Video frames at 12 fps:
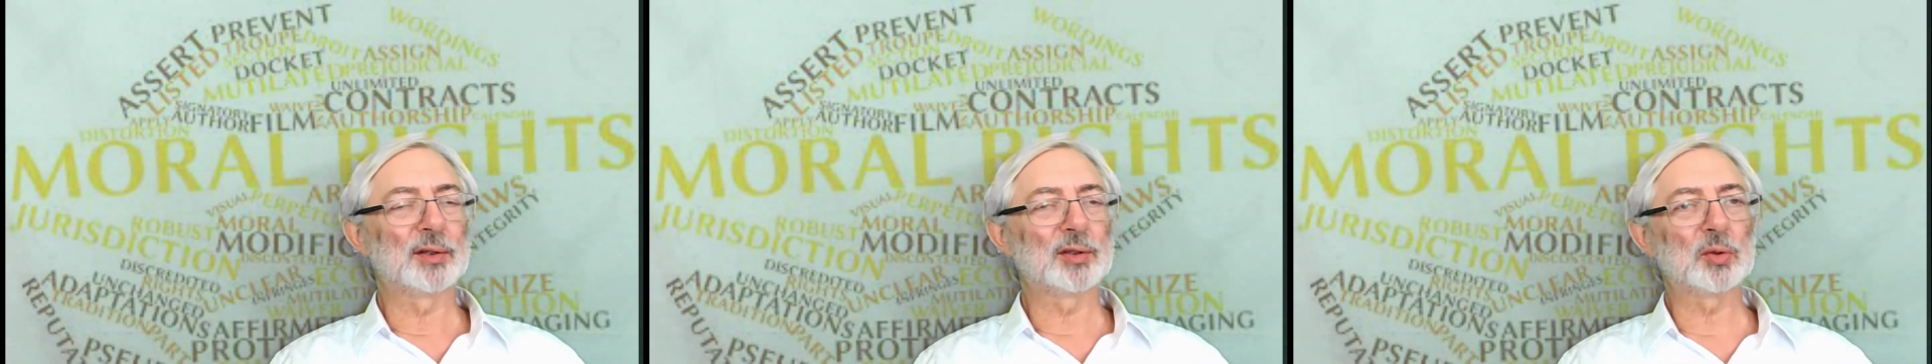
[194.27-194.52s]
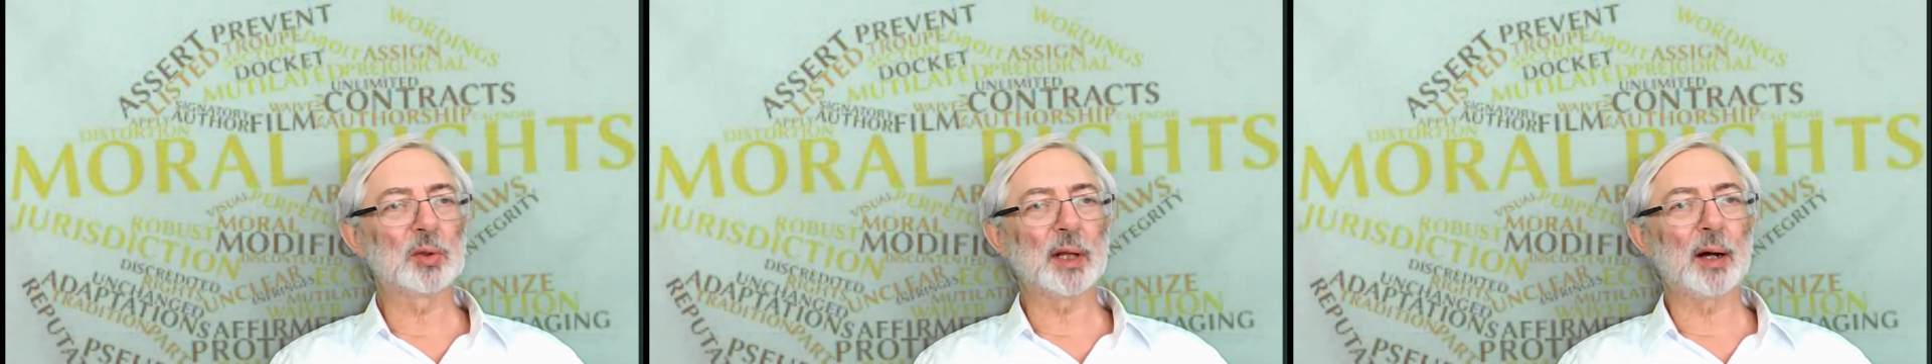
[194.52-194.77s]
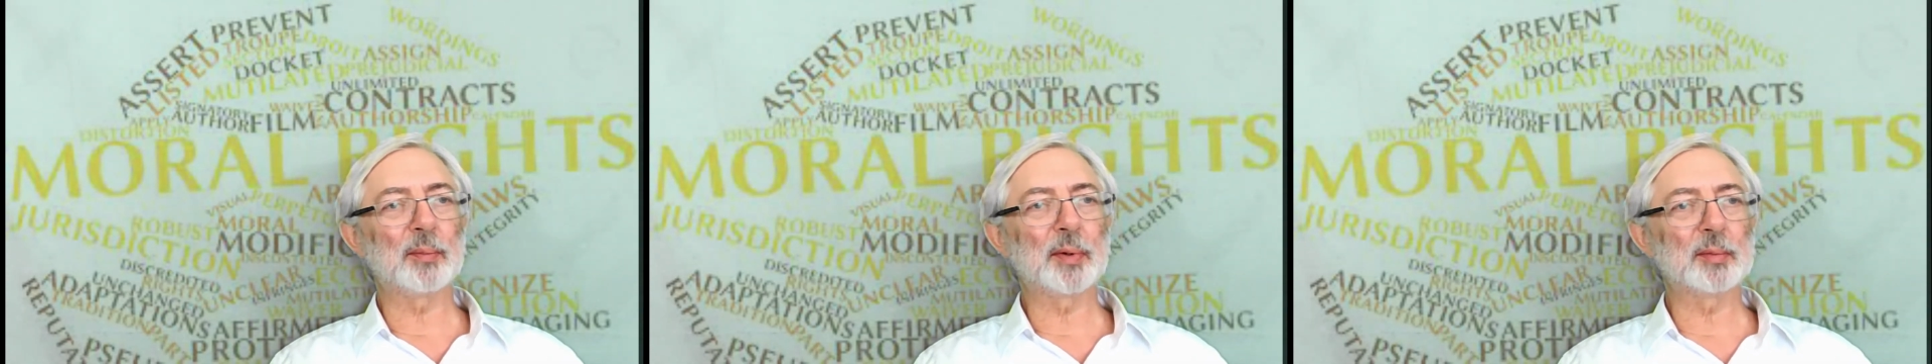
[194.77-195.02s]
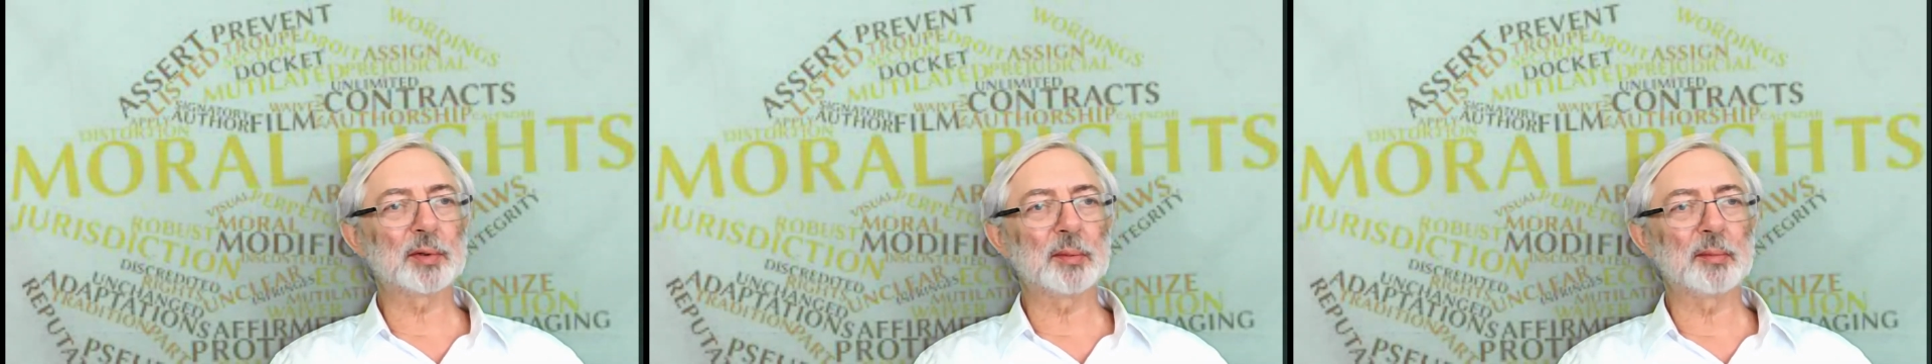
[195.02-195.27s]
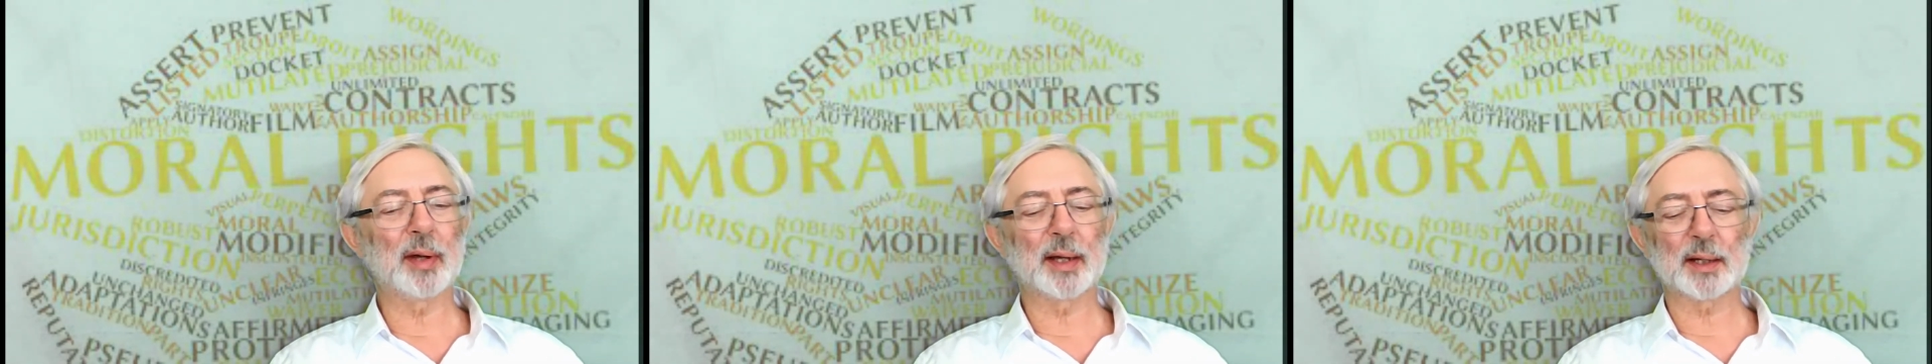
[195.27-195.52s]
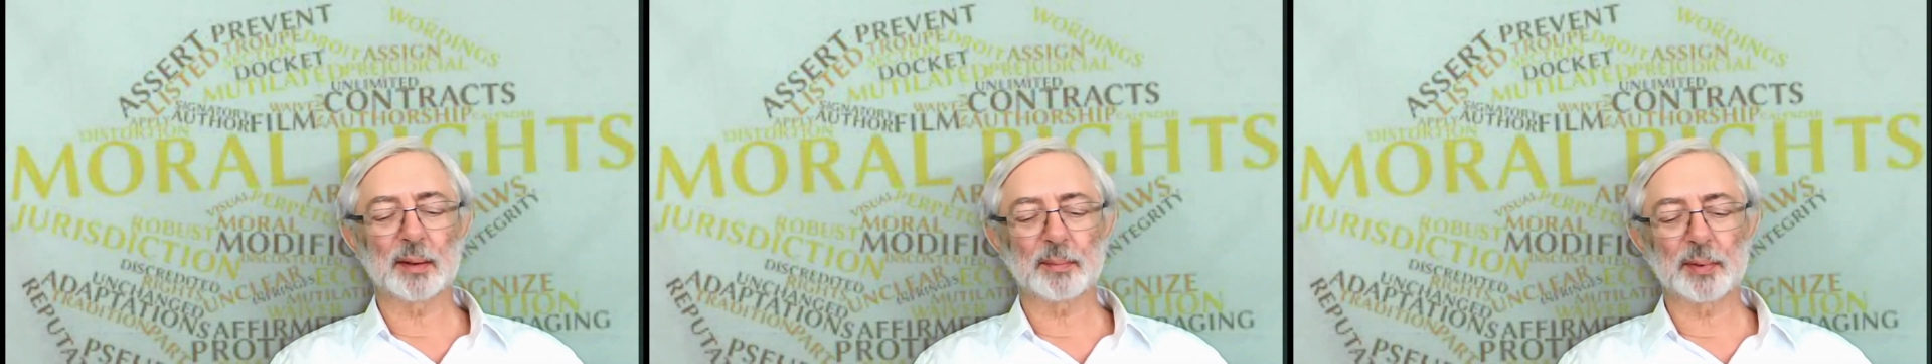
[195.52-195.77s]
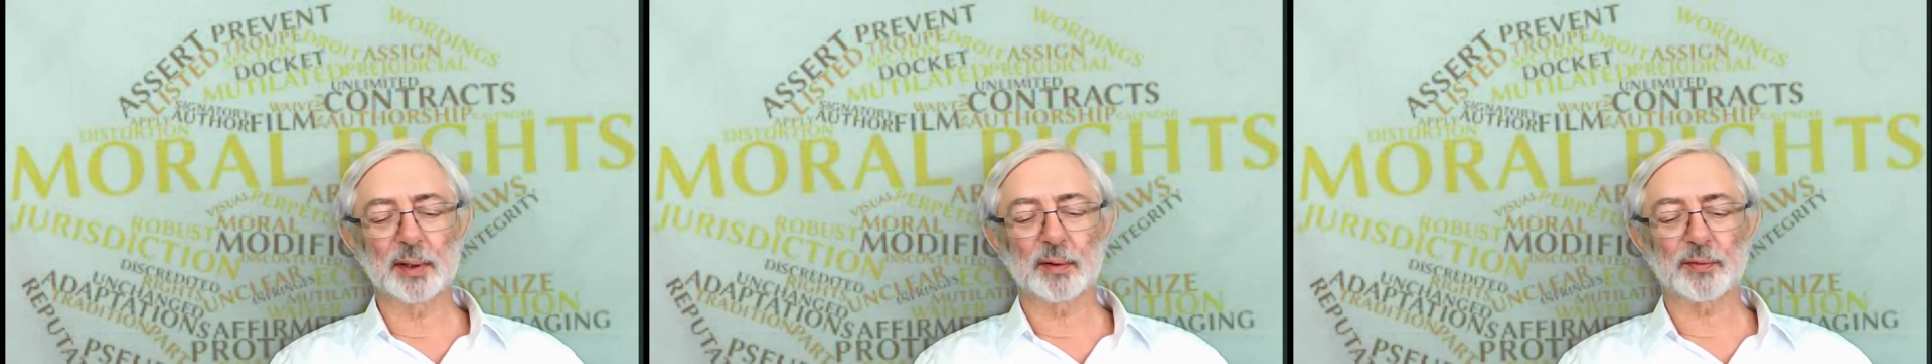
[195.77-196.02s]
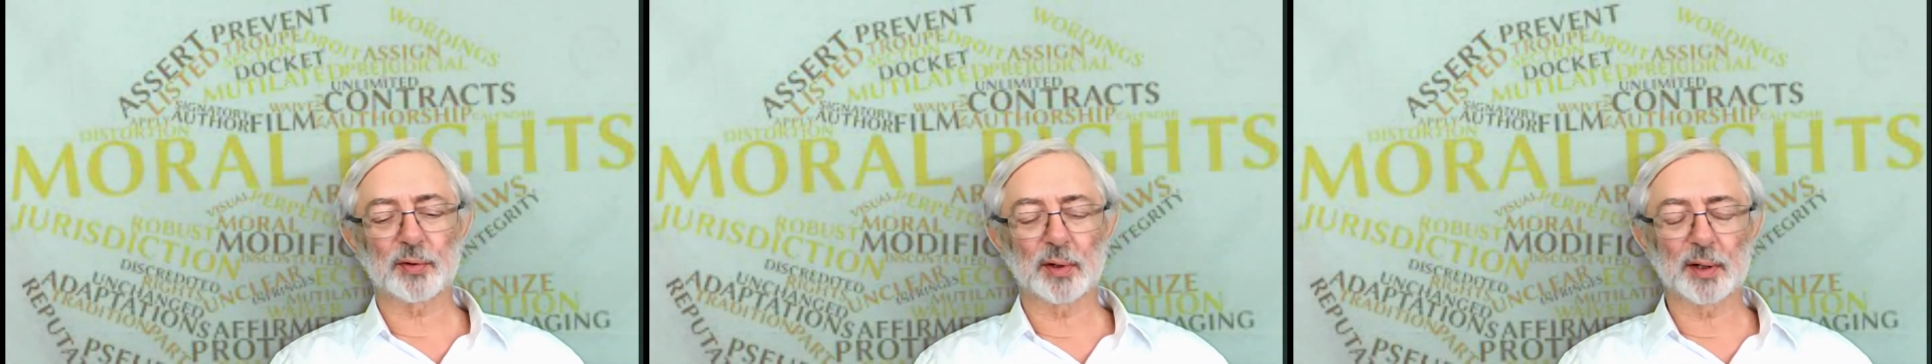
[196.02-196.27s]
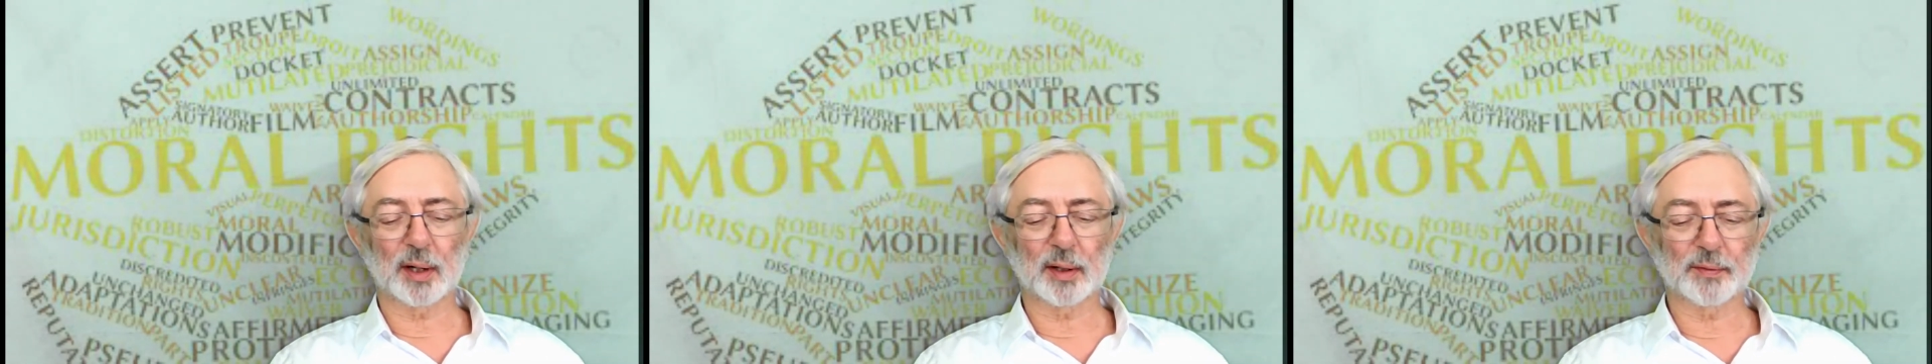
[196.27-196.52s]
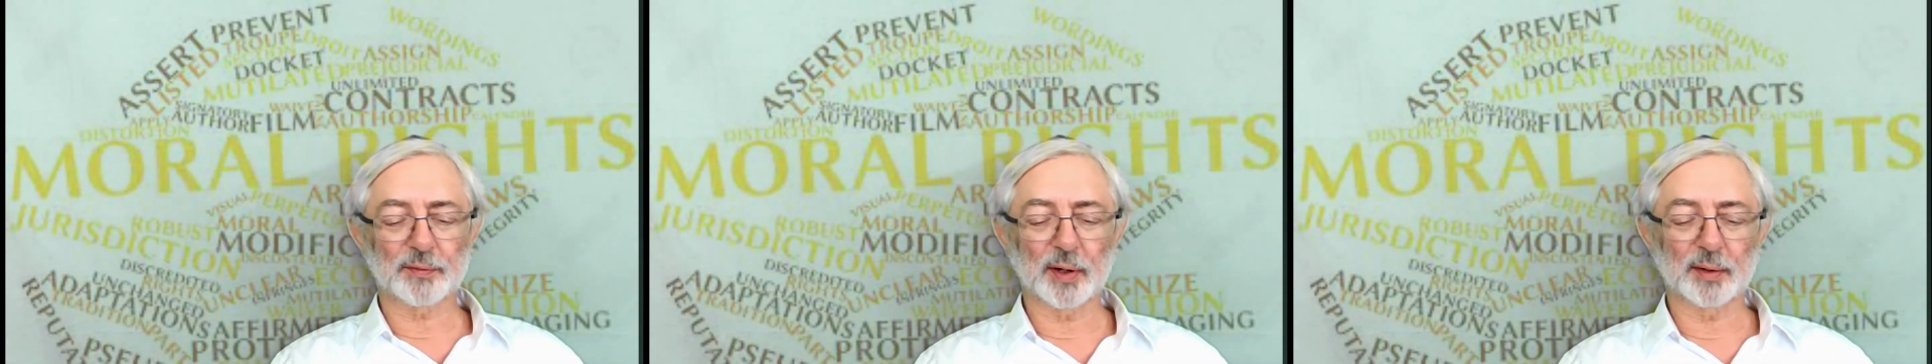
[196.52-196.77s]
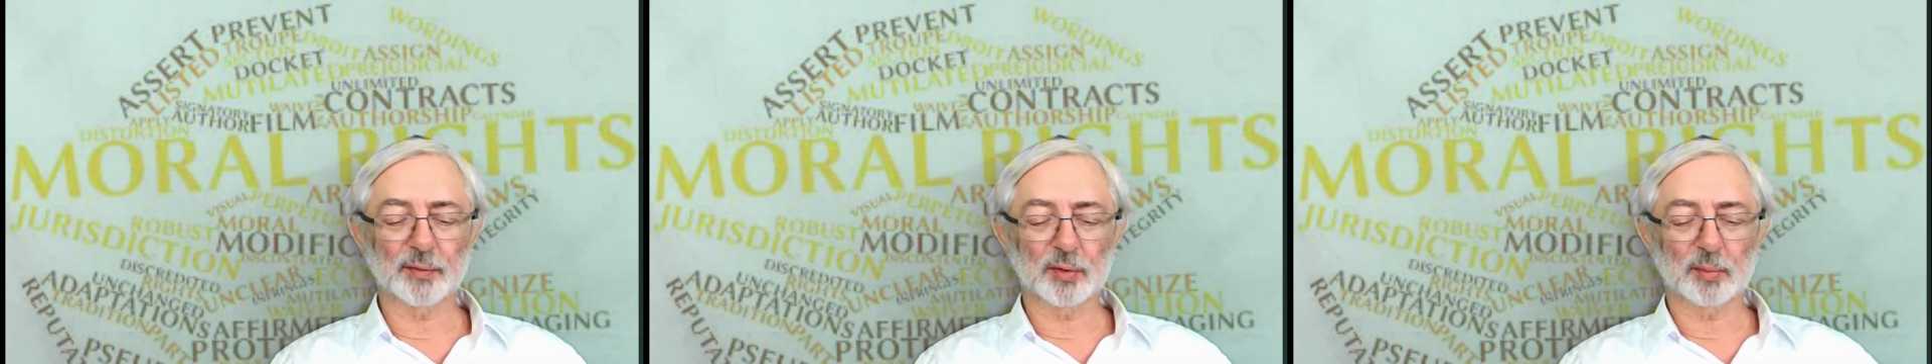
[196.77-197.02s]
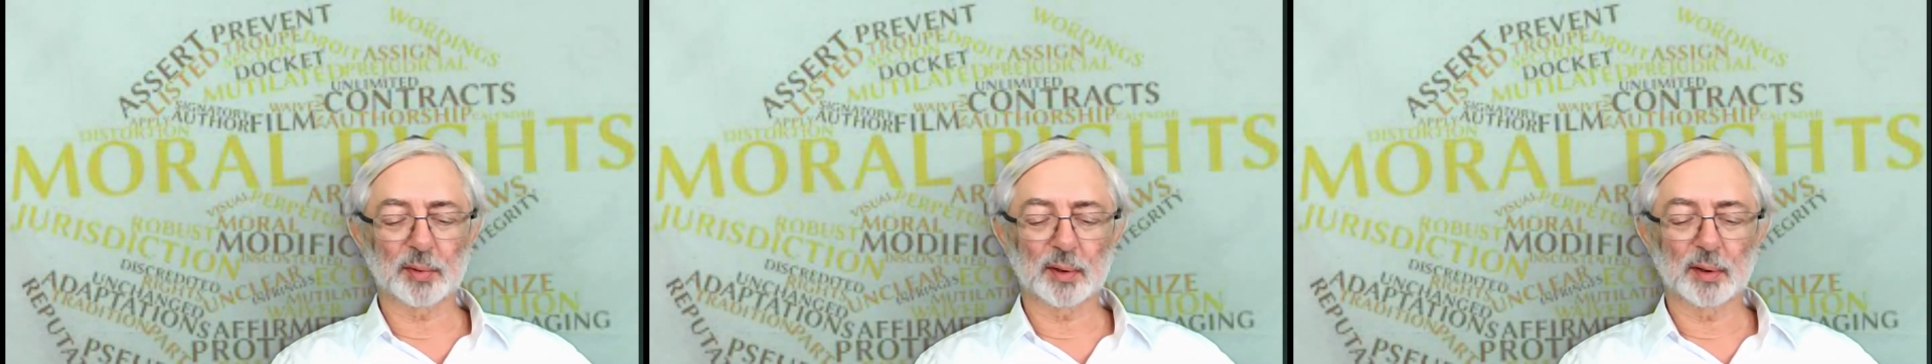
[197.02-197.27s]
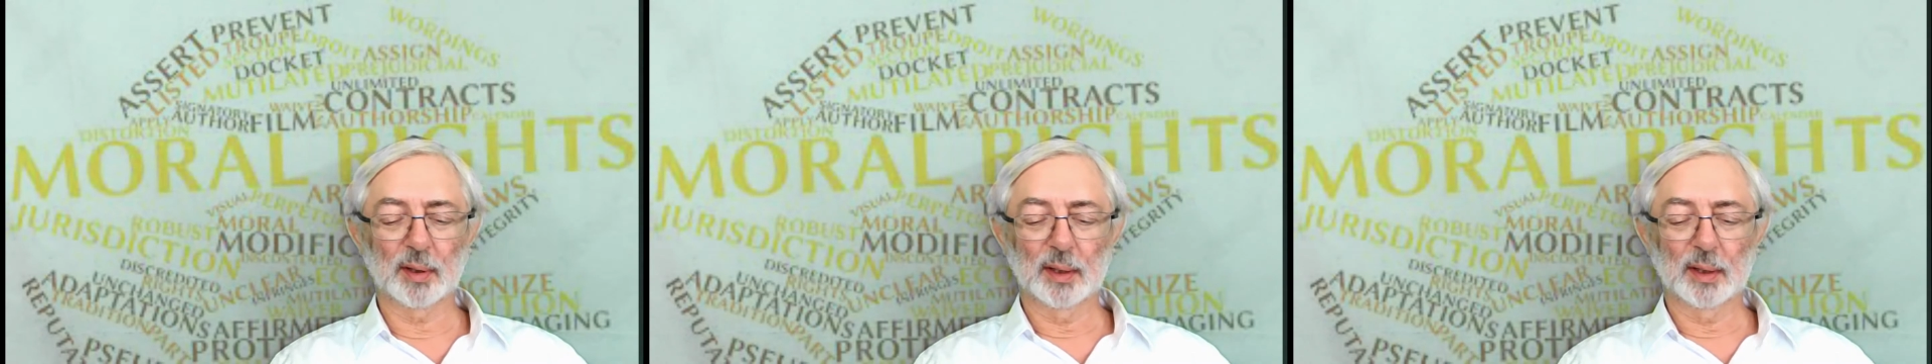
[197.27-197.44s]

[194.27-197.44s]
to allow people to make an appeal for an unfavorable